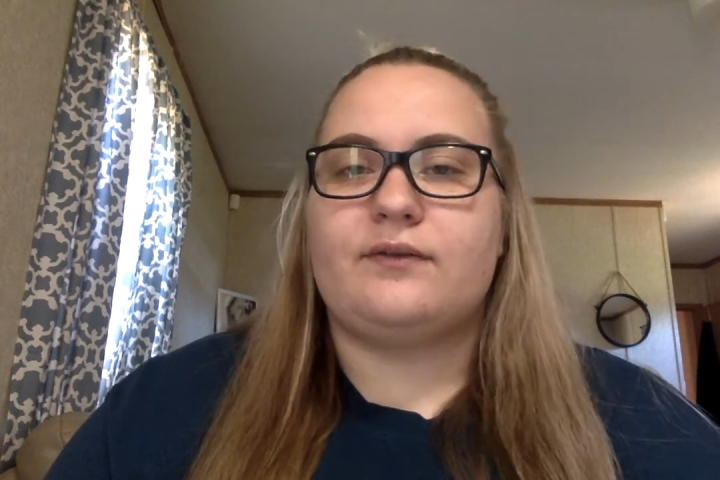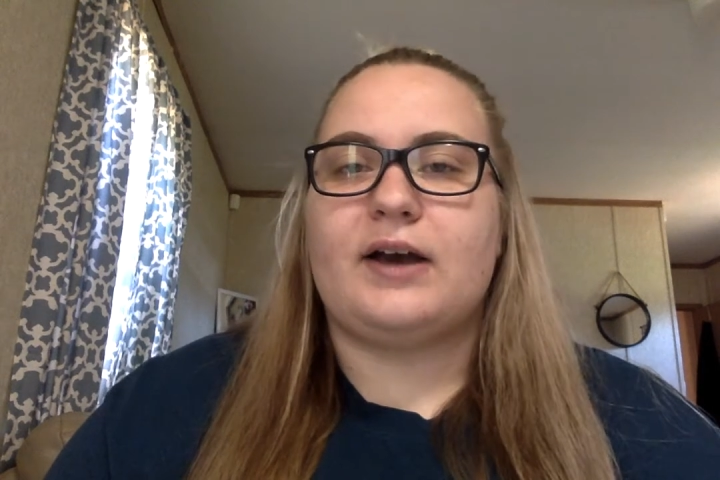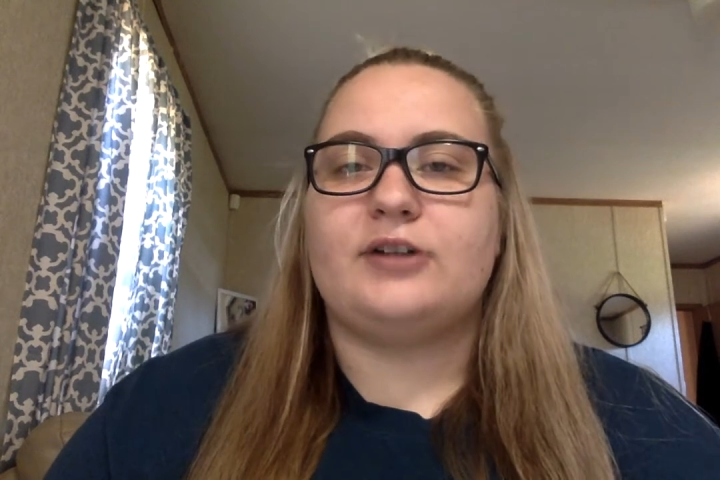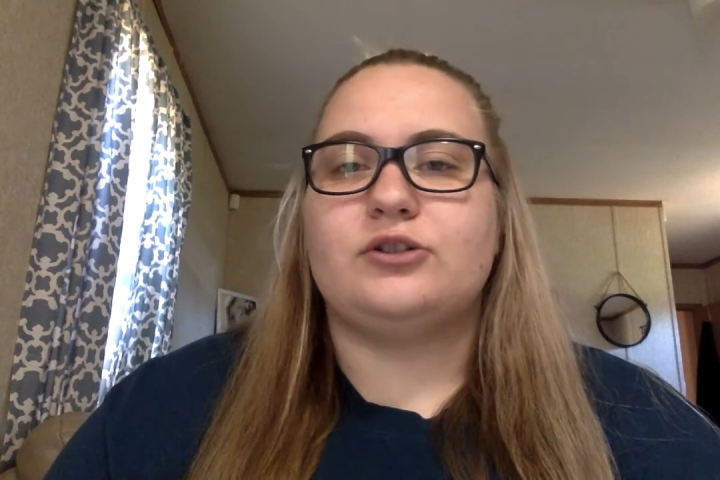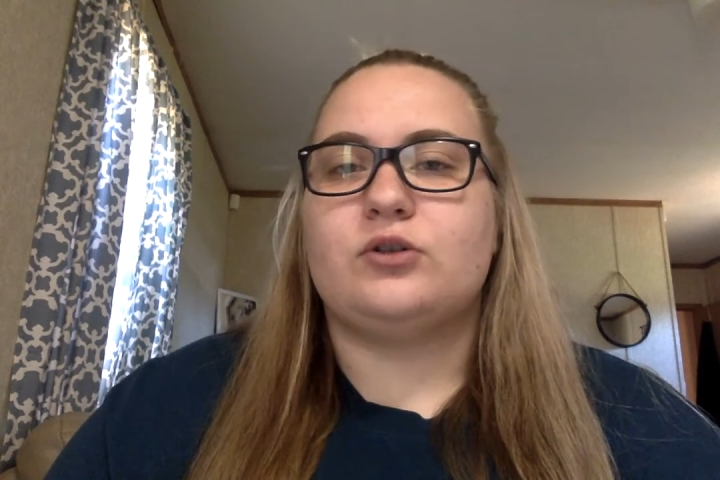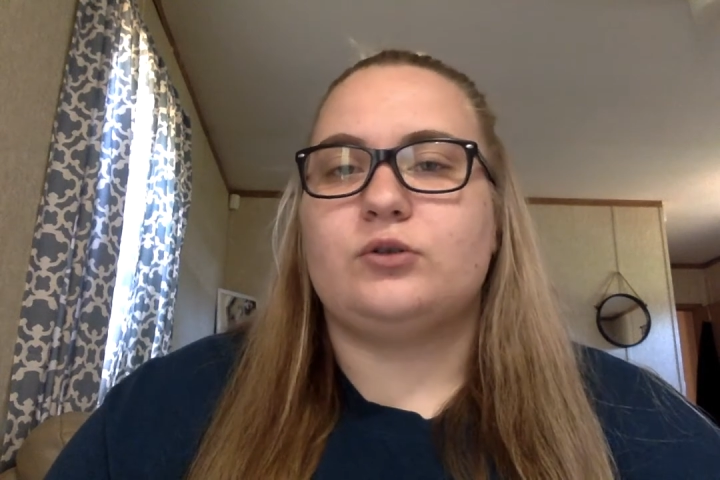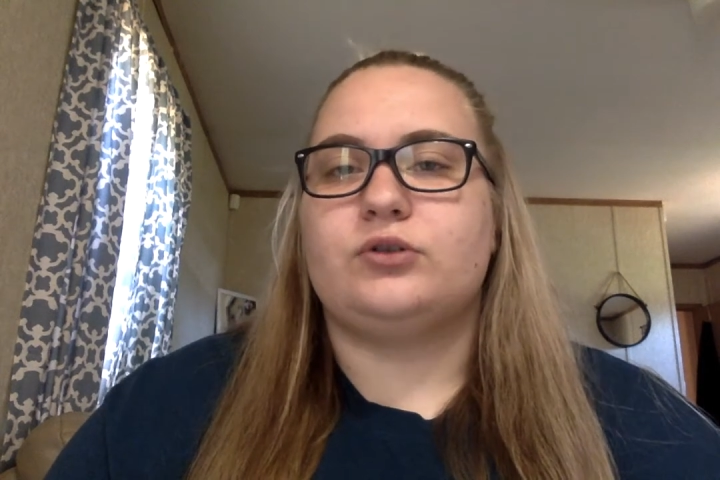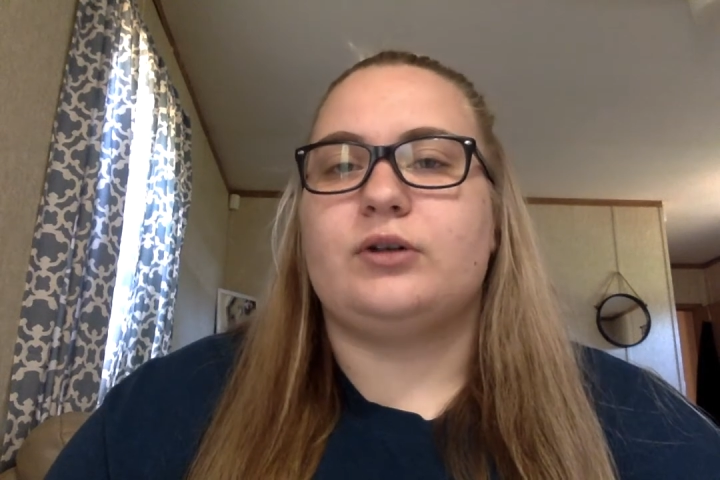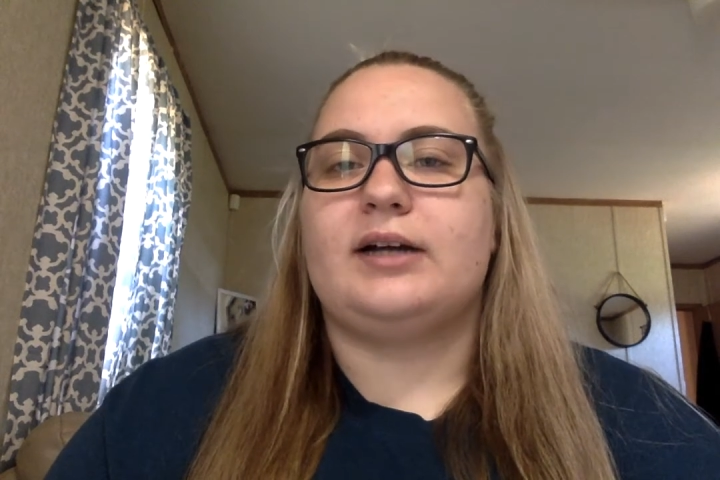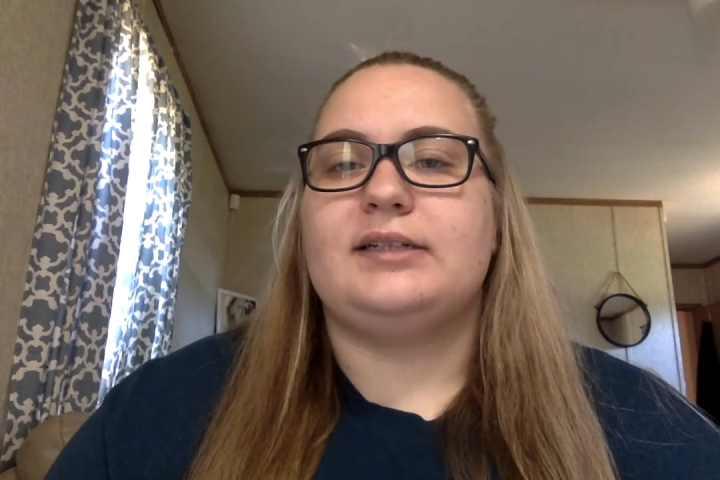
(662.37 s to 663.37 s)
find your
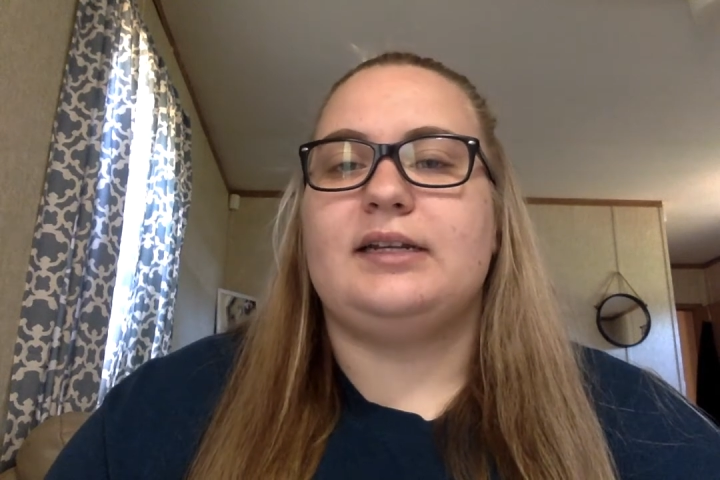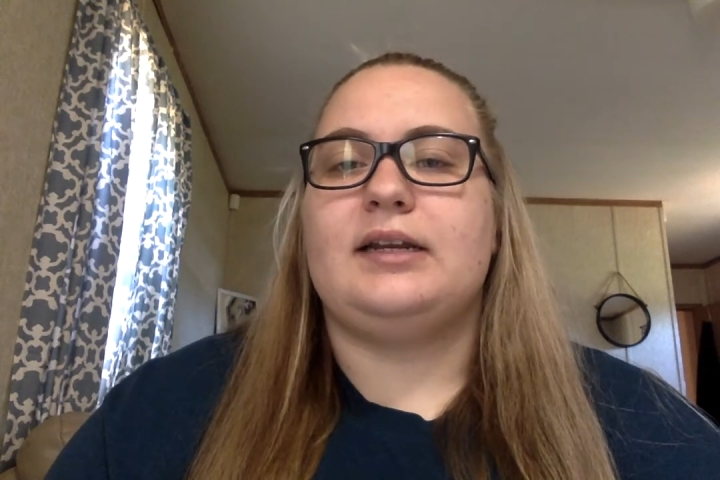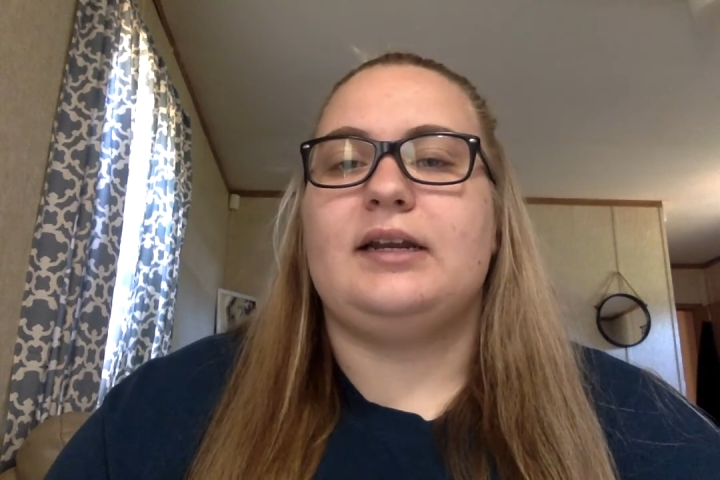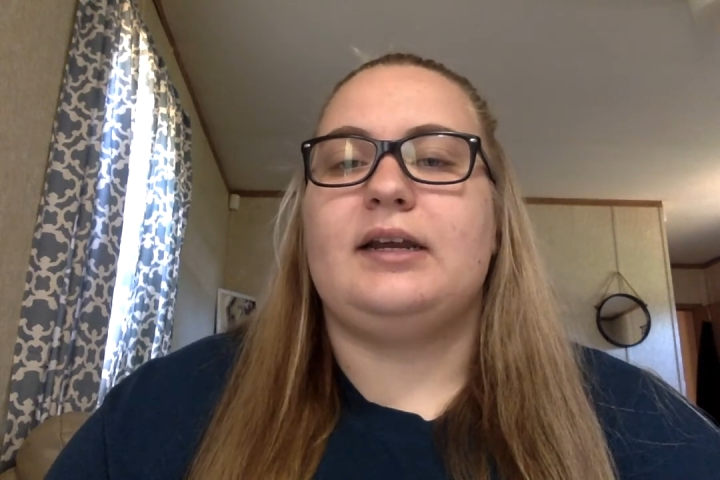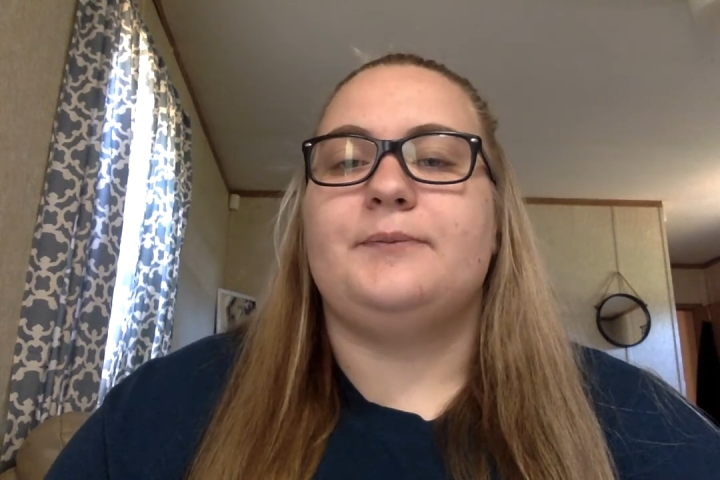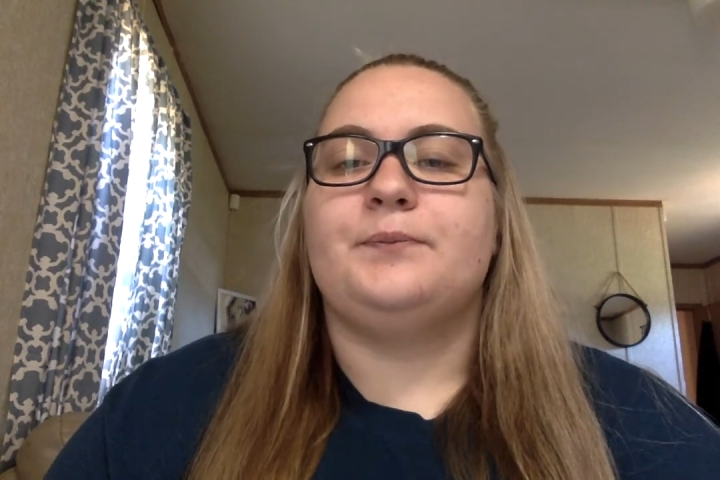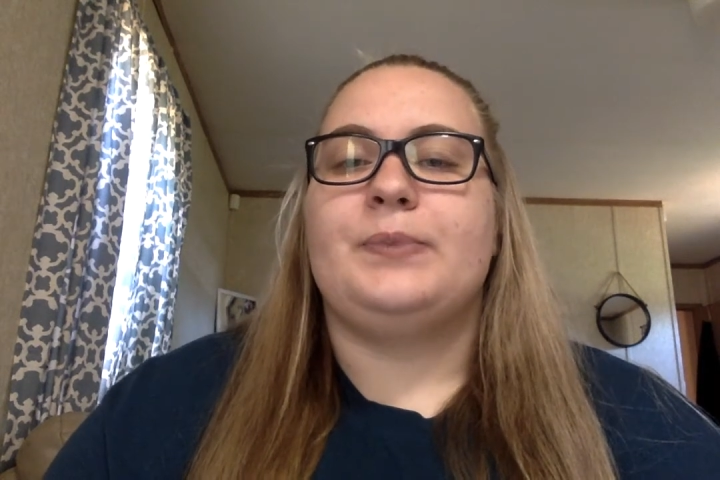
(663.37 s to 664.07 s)
cultural identity.